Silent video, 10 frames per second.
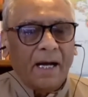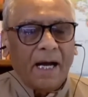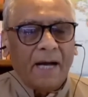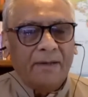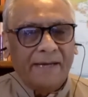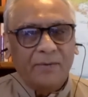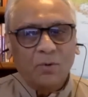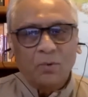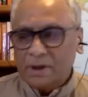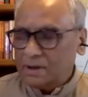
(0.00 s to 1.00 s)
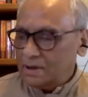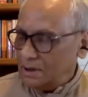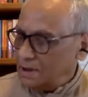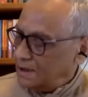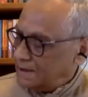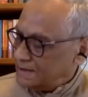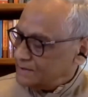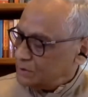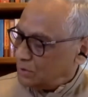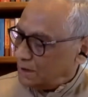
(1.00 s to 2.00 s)
I'll give you one little
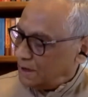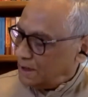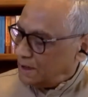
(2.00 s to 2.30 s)
story